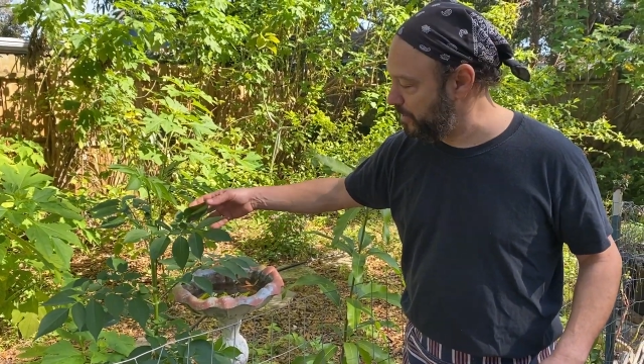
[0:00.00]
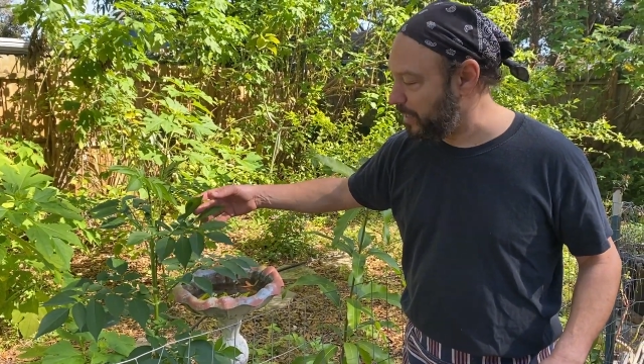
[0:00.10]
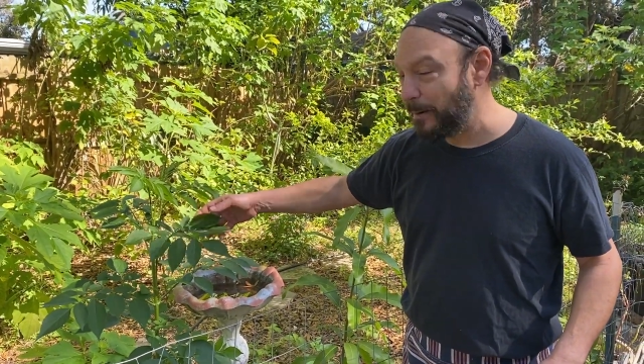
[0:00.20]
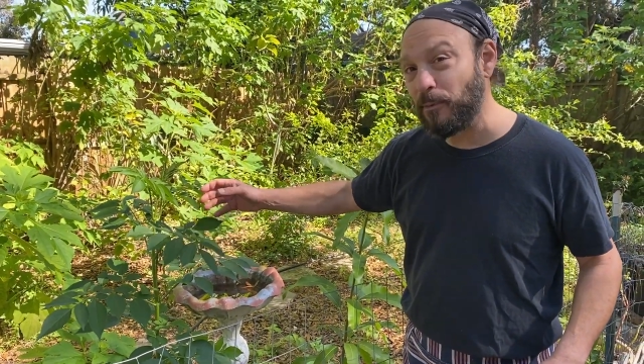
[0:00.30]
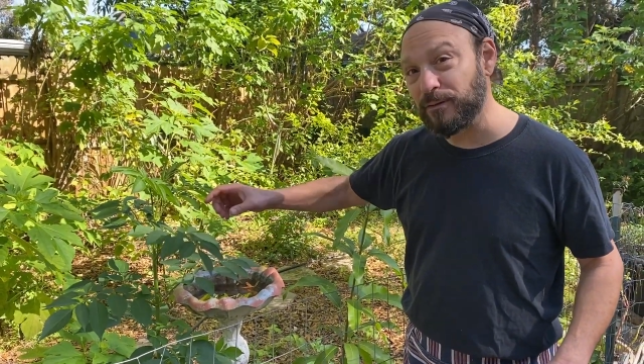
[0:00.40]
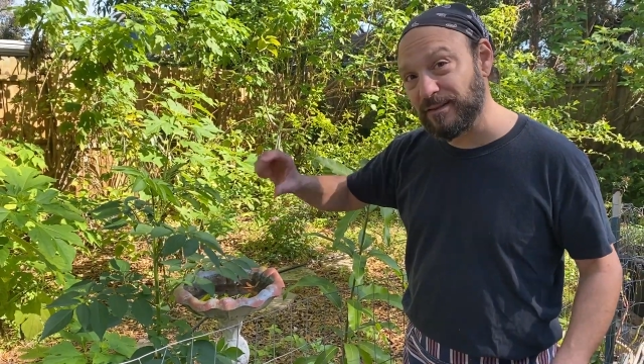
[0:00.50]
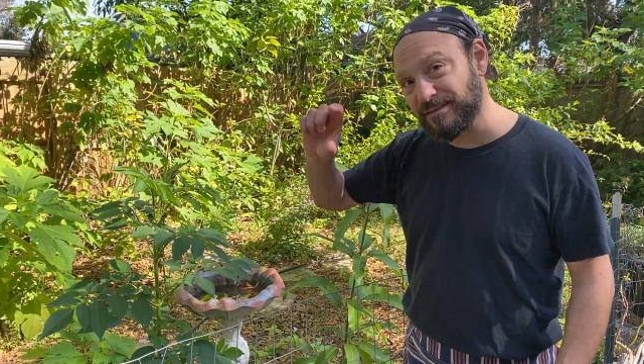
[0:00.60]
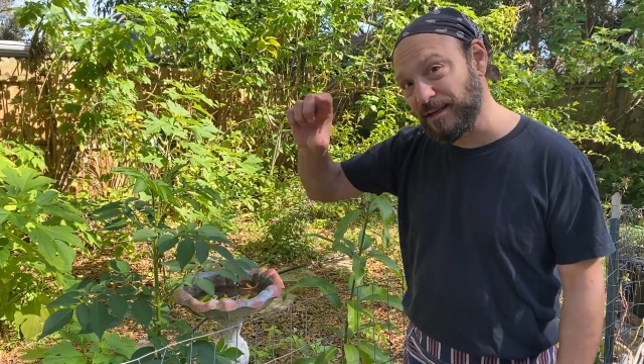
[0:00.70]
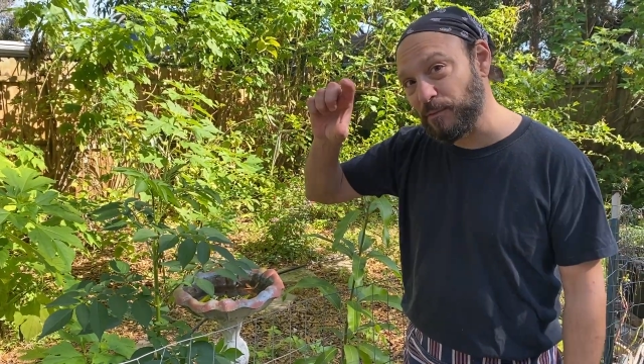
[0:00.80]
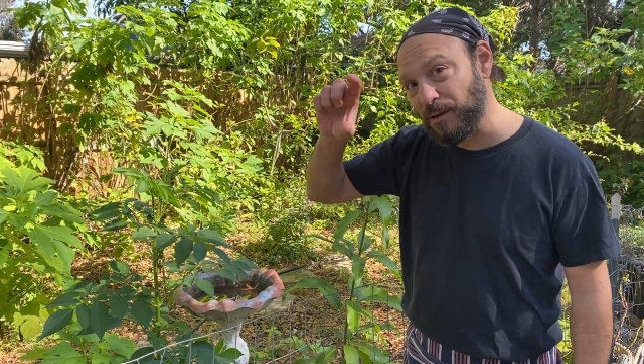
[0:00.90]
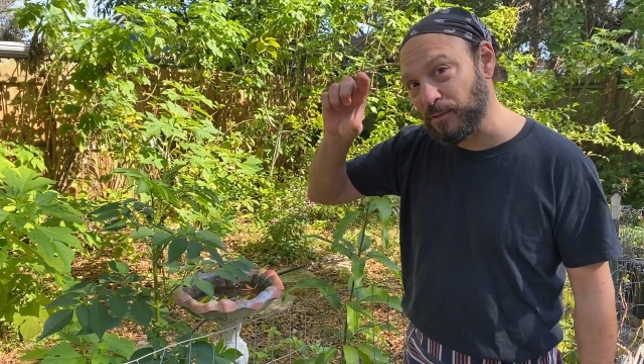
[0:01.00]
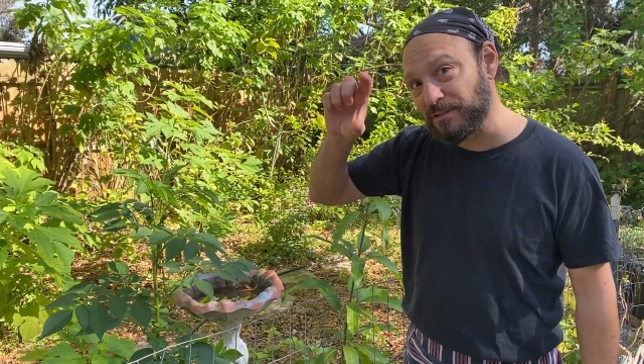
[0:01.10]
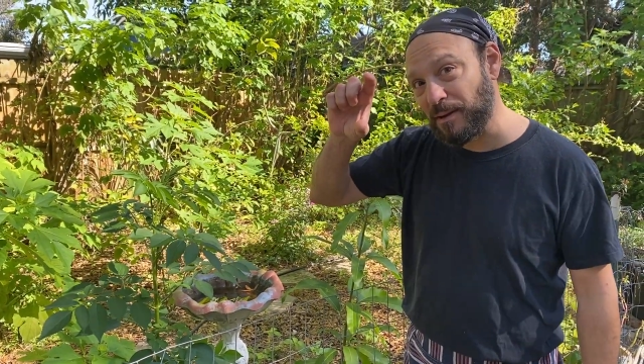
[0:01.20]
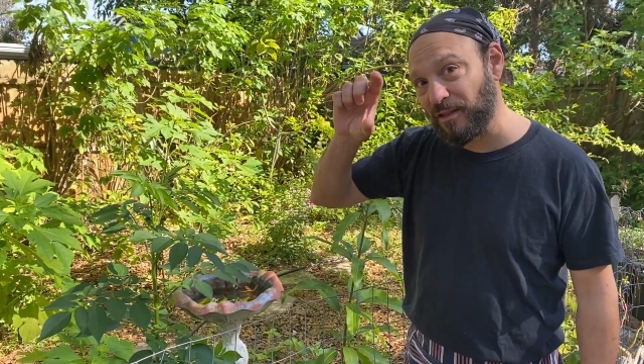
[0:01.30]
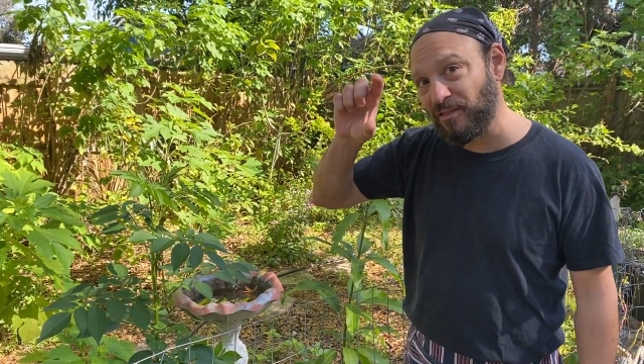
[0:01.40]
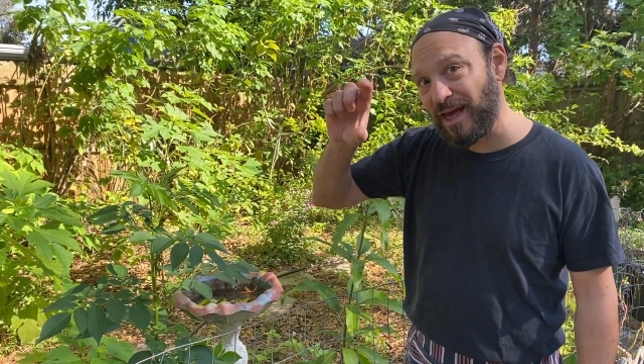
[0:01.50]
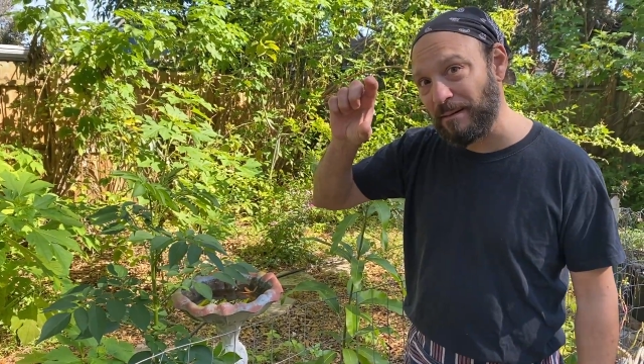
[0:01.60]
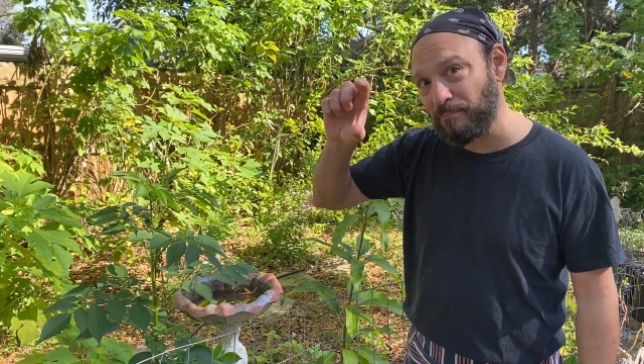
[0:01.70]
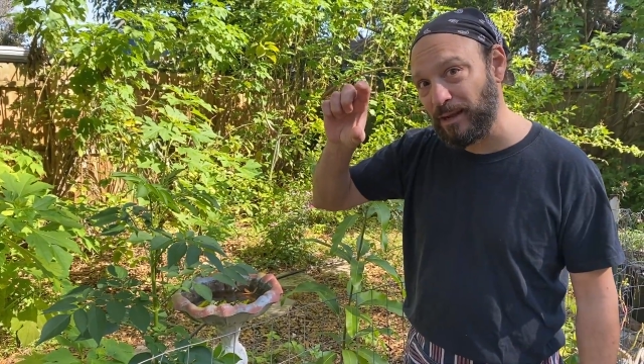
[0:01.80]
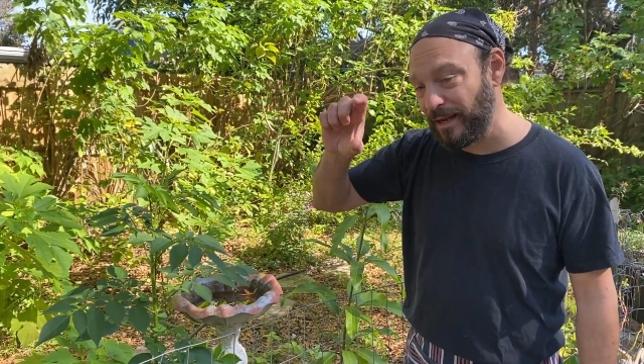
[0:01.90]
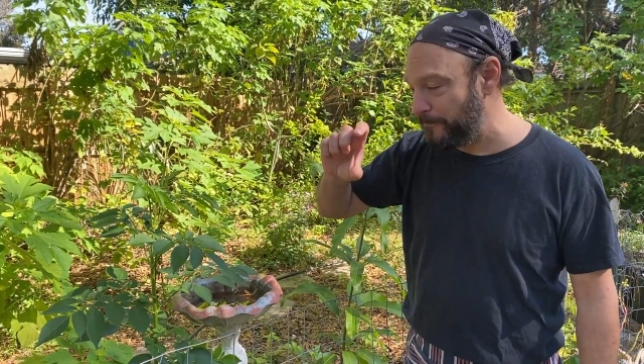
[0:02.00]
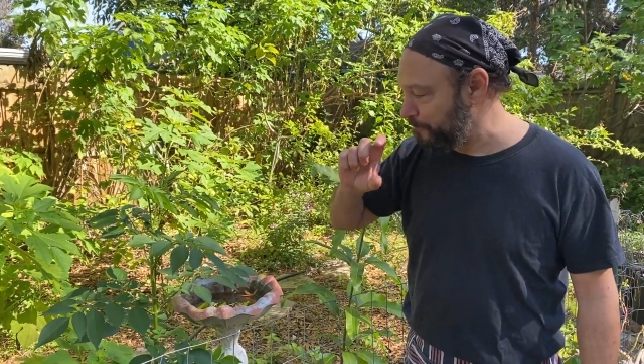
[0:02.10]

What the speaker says: I bought this thing when it was about that big,